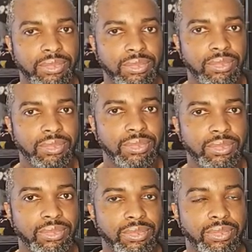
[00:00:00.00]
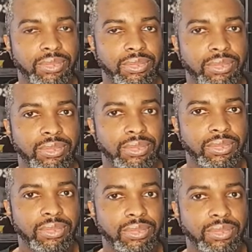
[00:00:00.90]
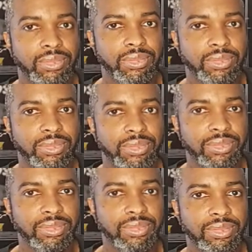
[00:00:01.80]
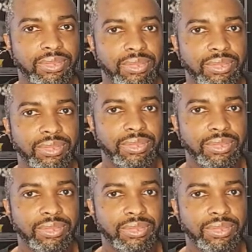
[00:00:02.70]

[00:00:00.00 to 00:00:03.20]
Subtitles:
This person isn't speaking.